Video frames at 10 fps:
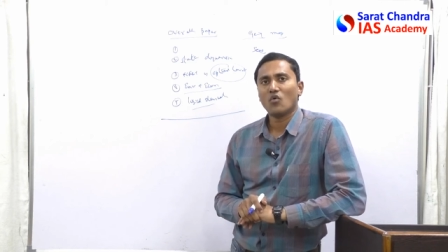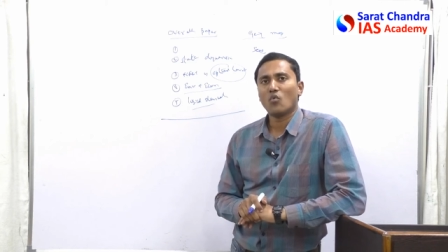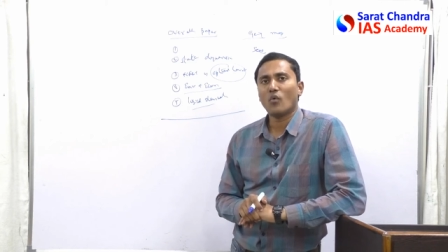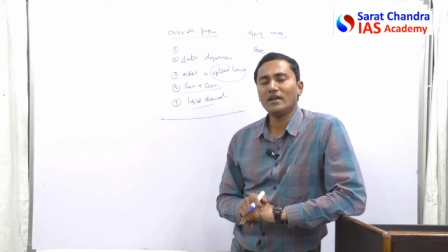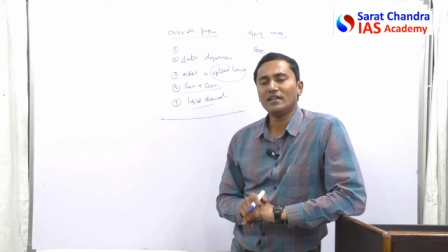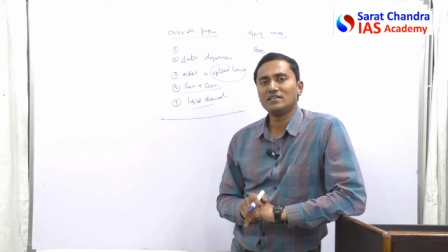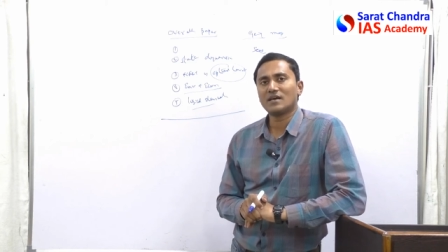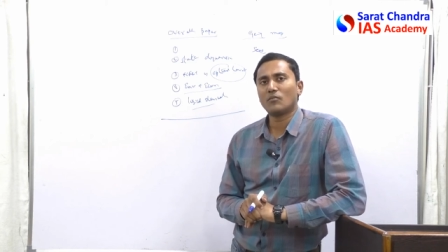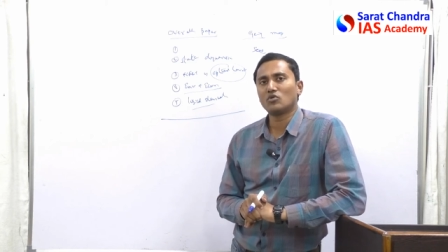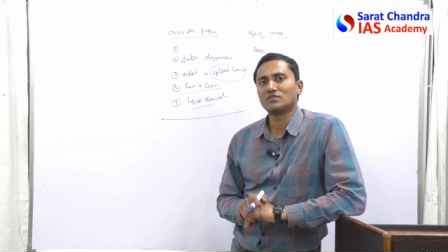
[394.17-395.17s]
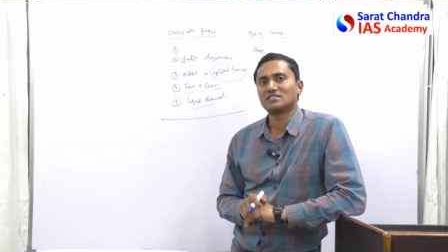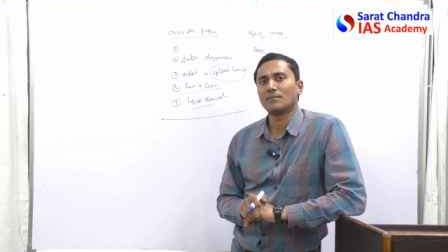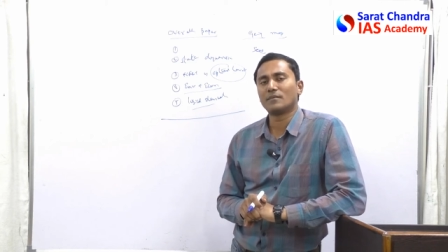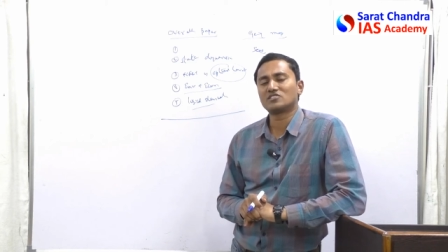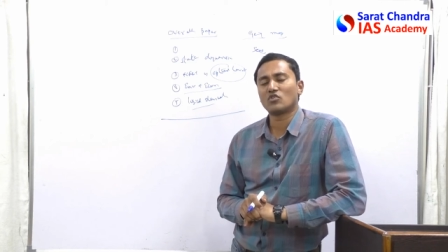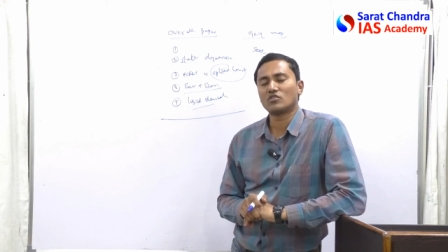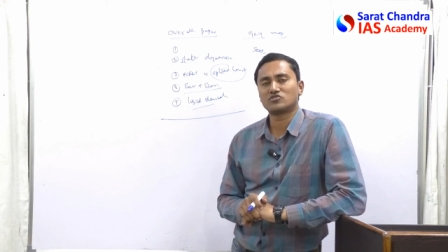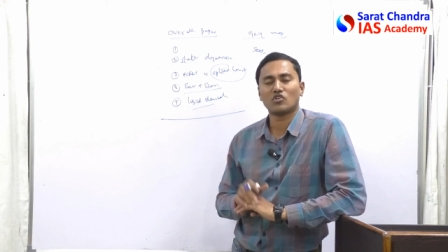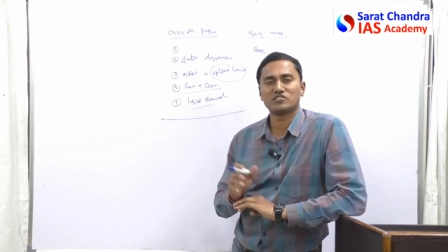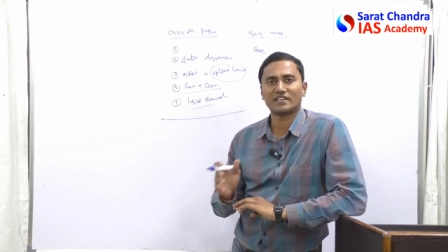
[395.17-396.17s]
One is about the summer
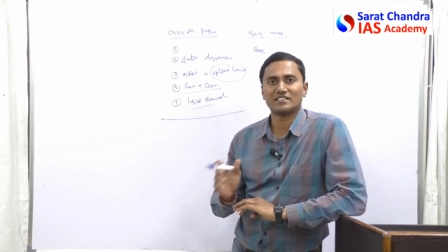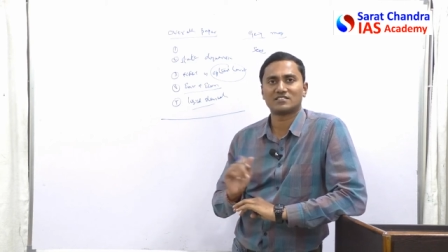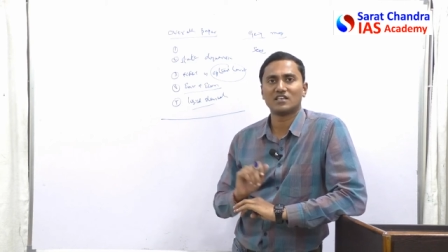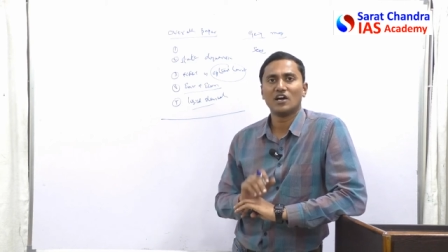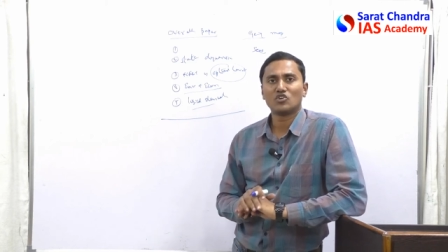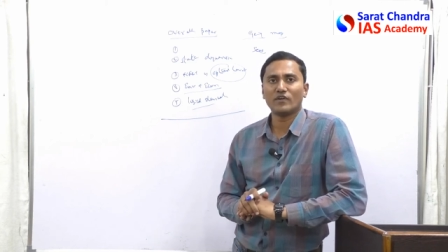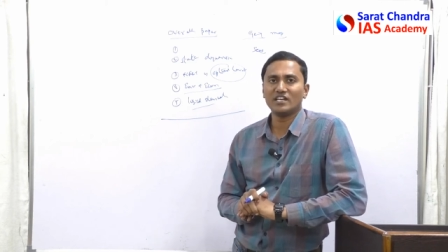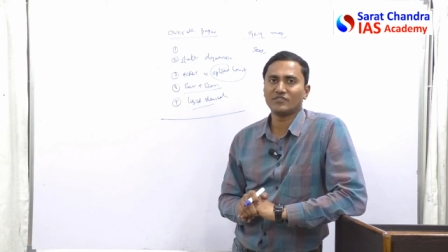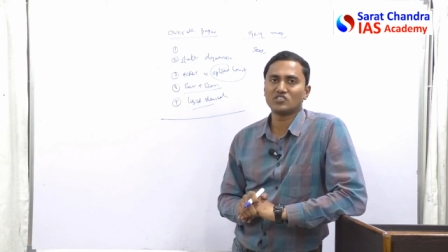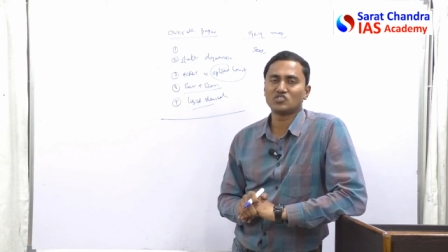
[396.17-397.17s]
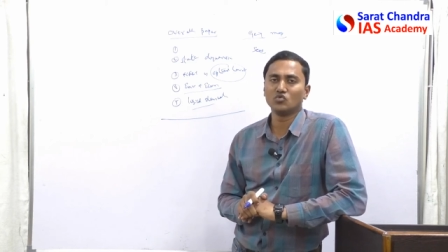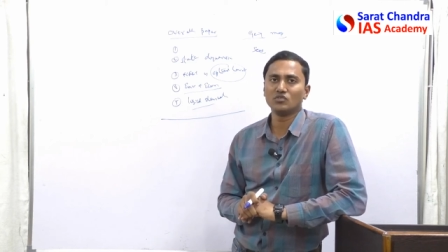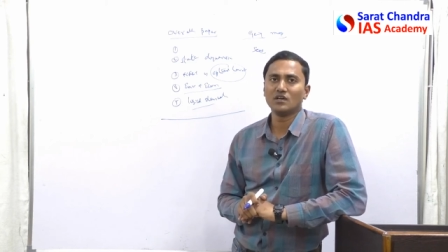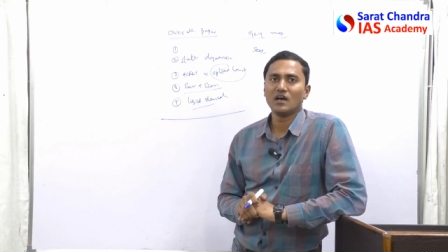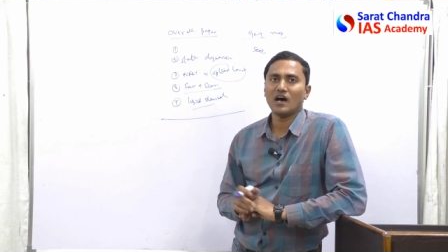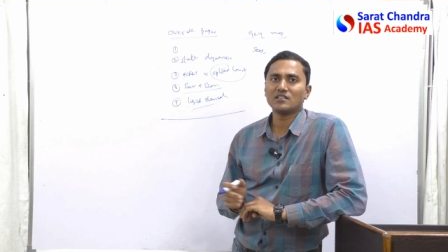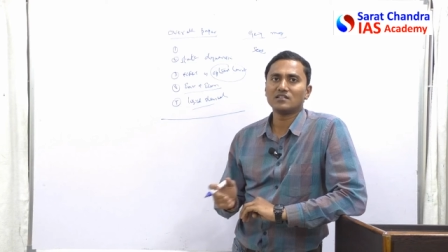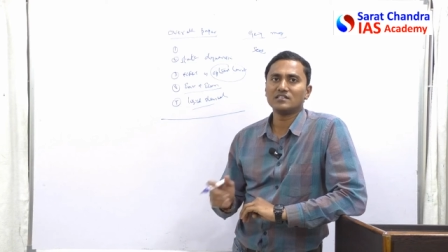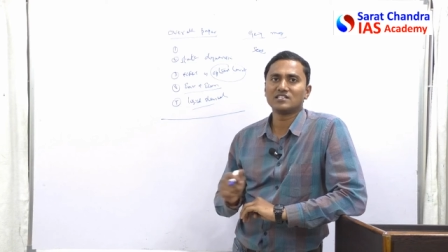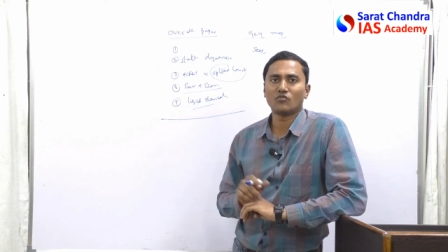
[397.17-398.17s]
solstice, 21st June.
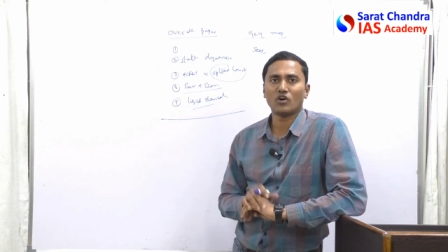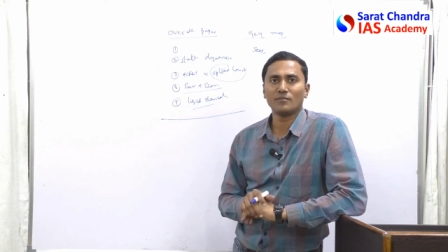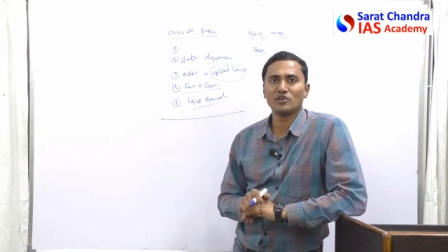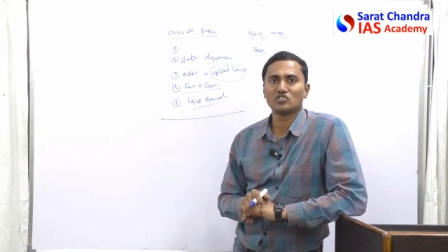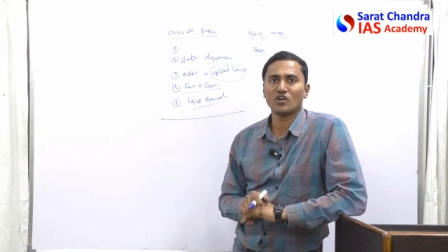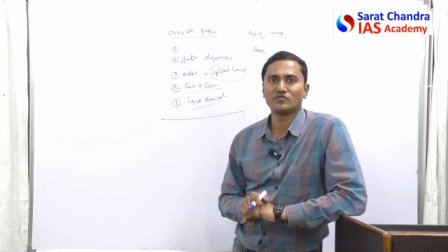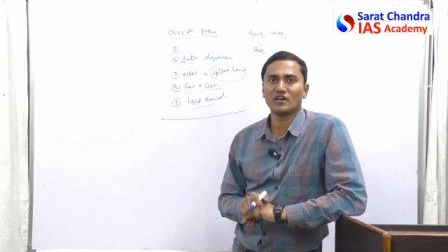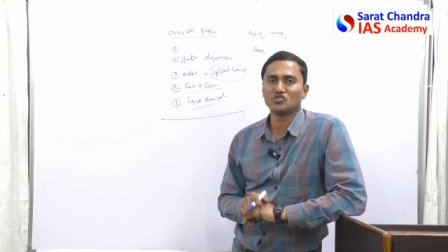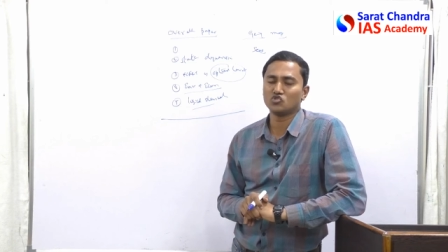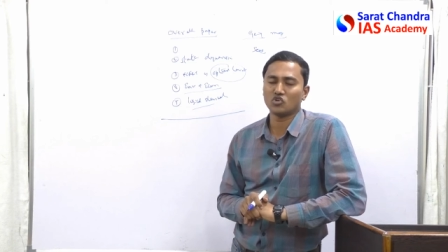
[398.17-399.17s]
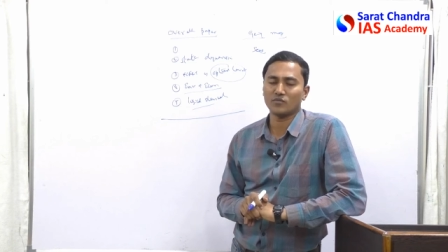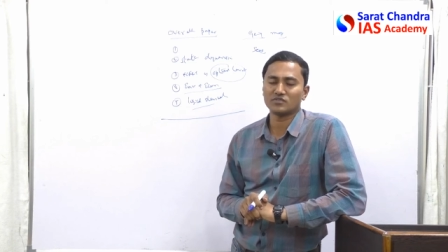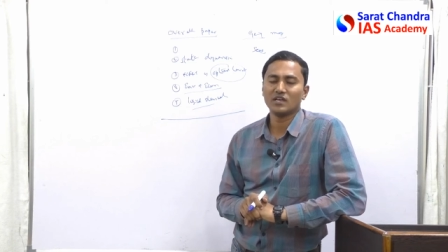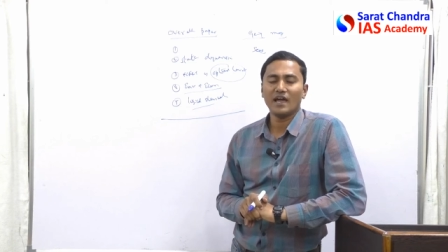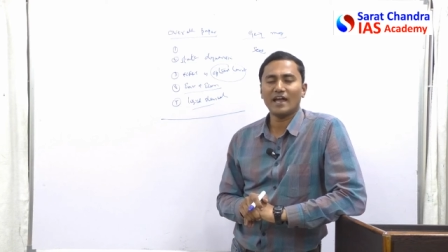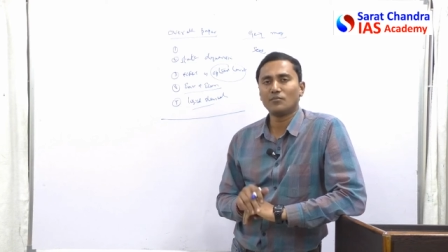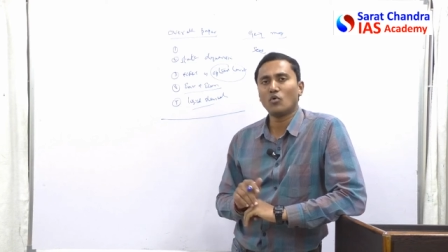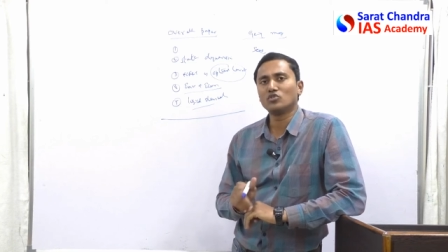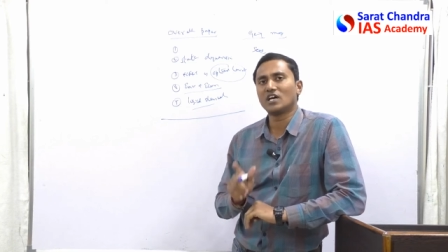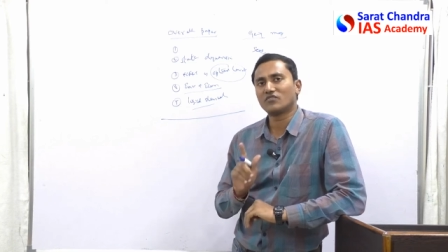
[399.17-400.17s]
Other is the formation of the dewdrops, and
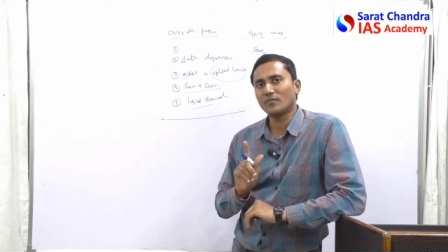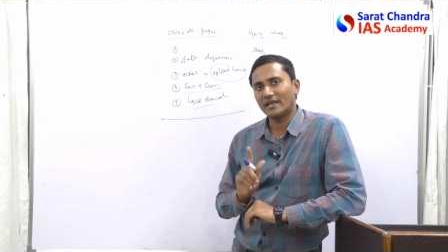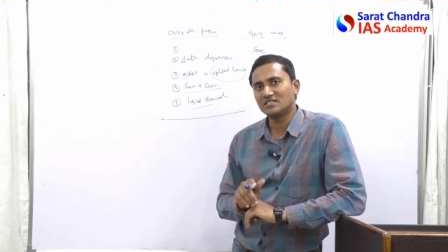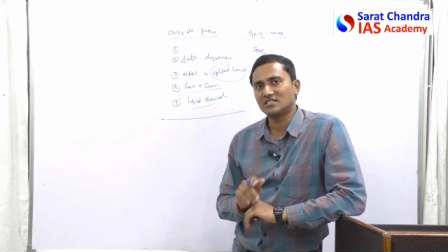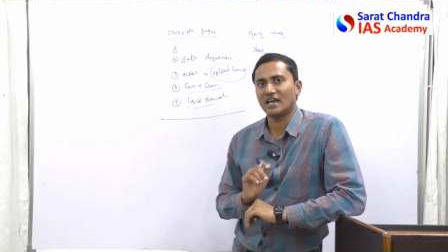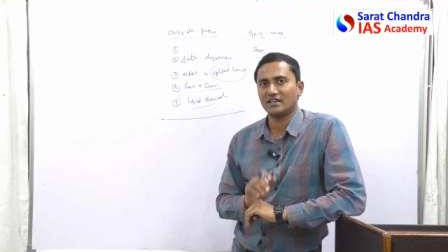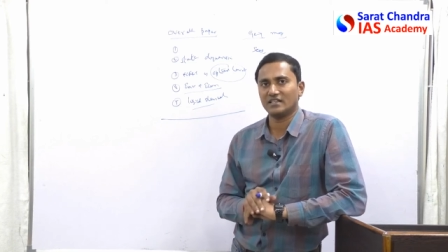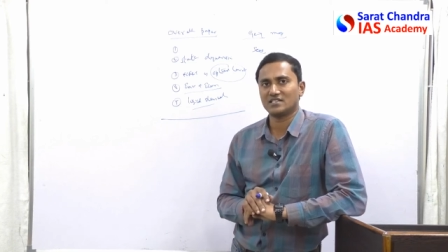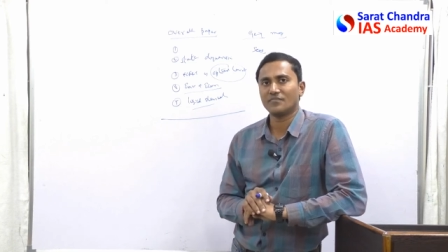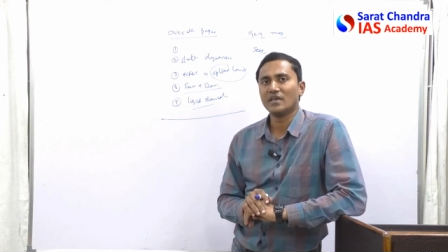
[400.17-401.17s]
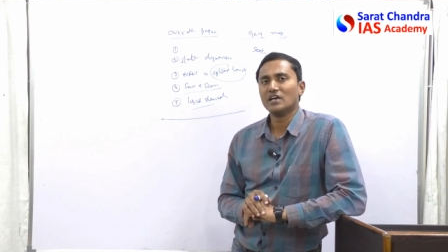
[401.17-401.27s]
both are from NCRTs.